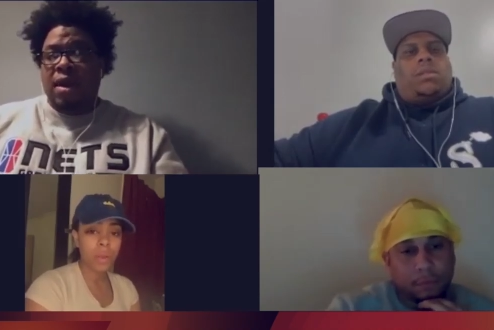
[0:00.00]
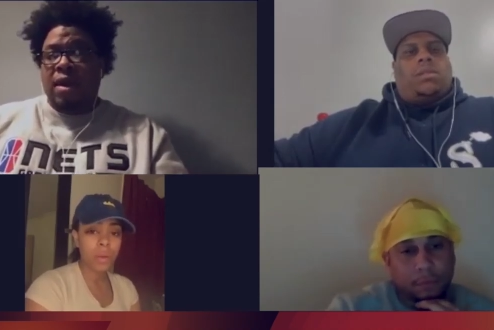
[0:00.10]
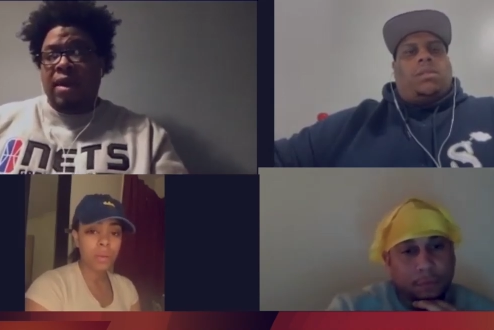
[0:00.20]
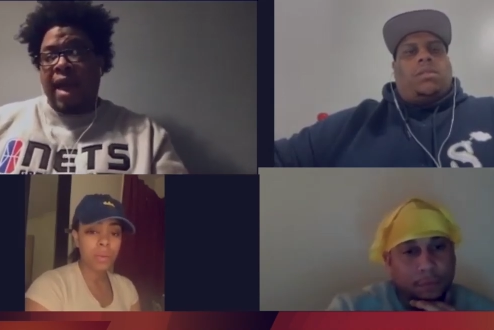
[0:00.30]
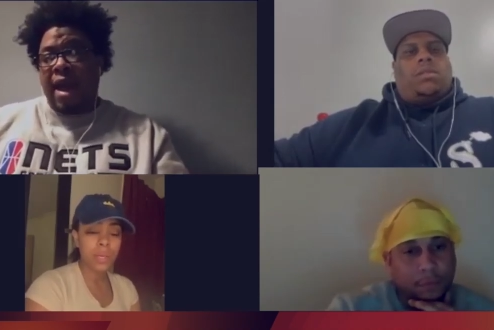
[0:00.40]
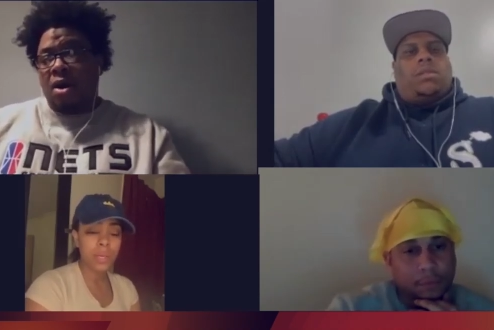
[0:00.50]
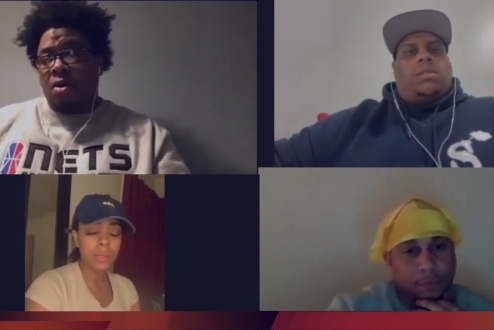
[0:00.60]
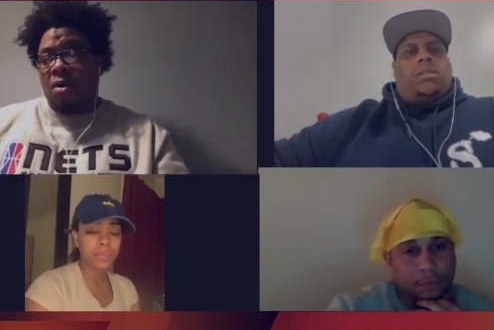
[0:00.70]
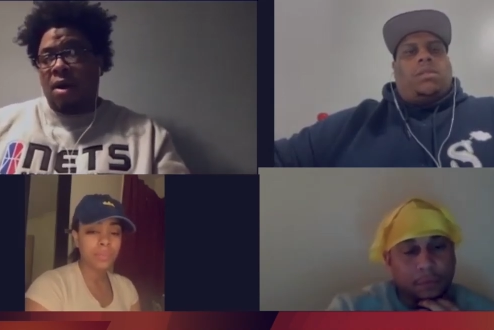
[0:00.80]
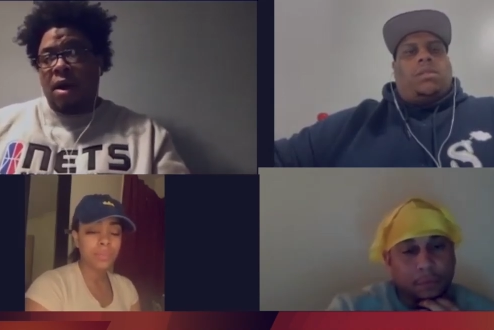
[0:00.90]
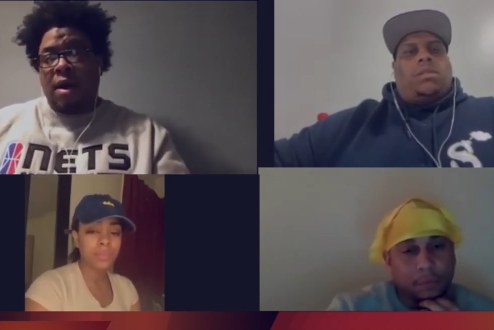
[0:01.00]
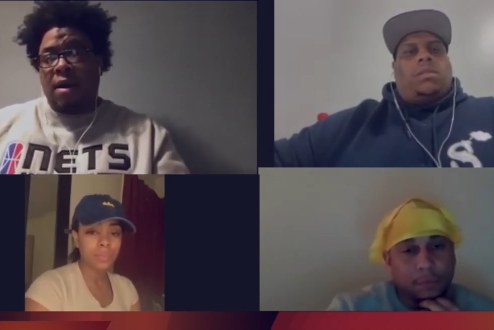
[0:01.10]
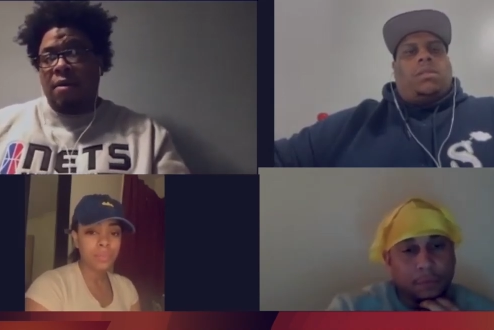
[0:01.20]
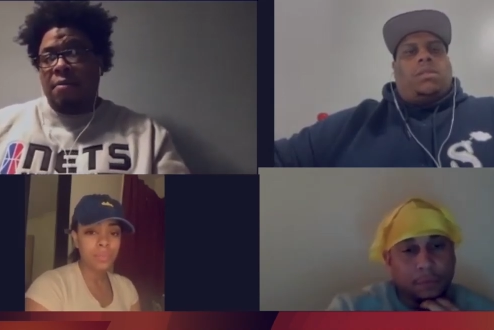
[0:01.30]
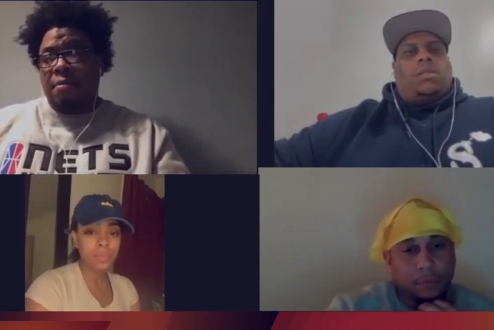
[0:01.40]
Speaker 1: And now
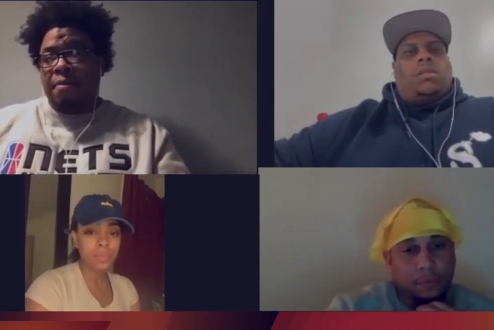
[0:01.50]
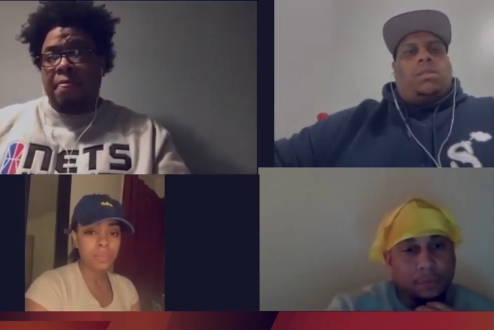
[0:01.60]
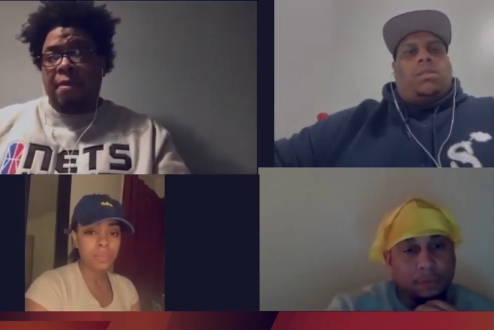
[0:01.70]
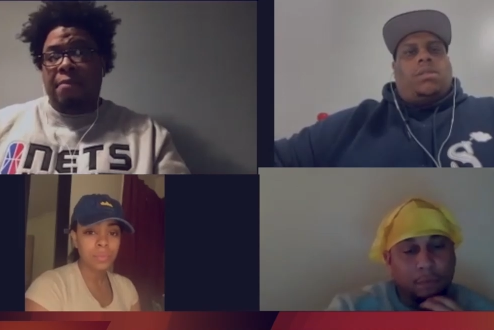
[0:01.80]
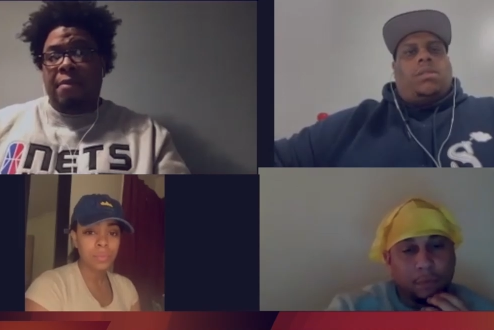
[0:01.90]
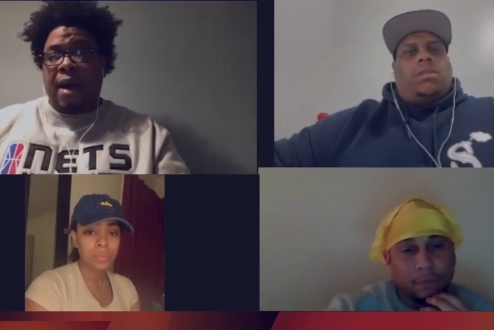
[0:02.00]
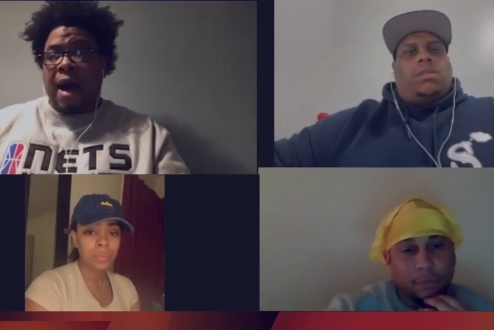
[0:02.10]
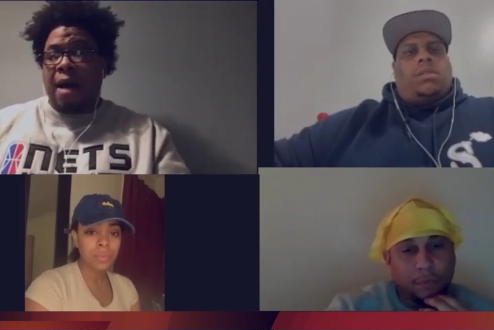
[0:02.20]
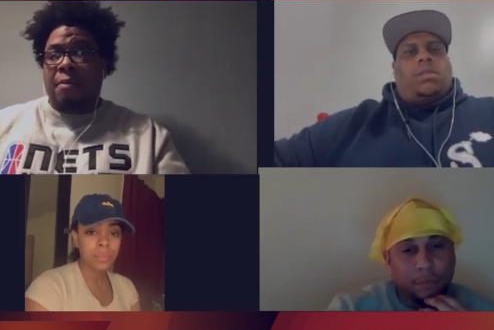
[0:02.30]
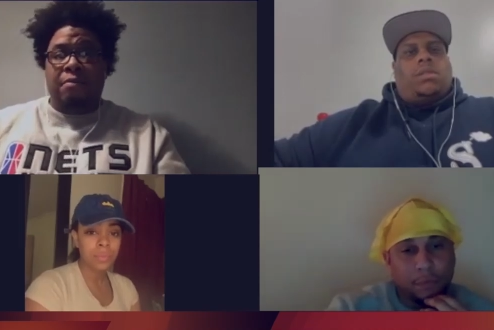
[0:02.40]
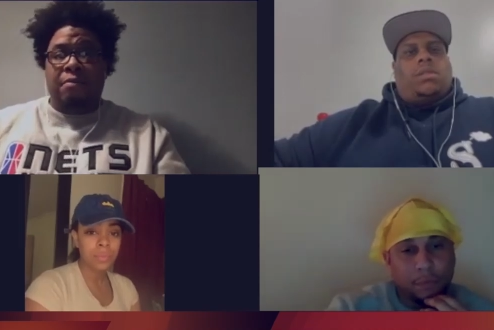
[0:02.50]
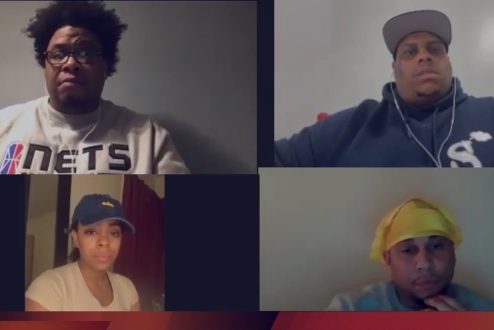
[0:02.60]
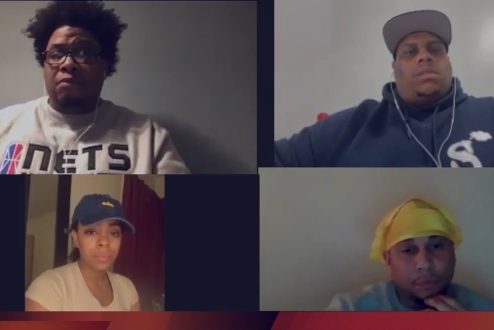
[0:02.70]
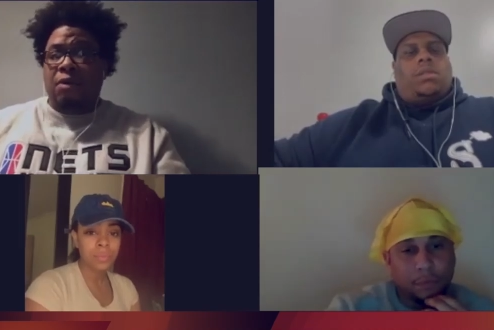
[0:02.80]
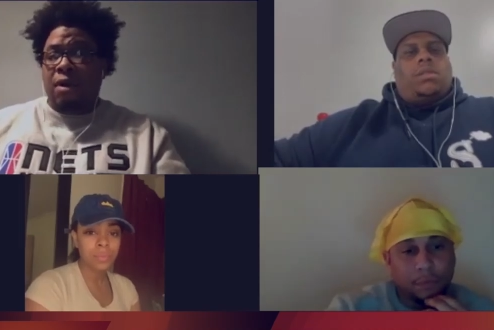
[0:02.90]
um, I'm
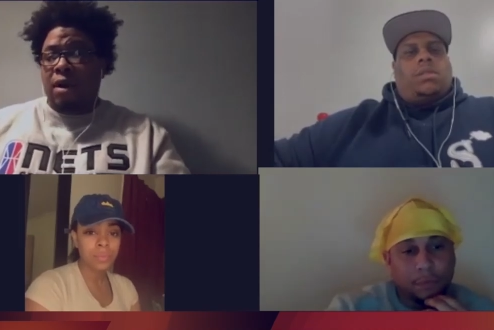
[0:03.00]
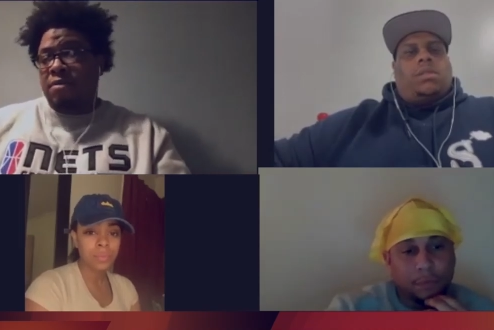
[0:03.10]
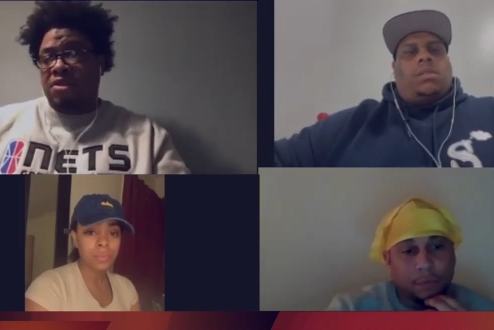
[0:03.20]
where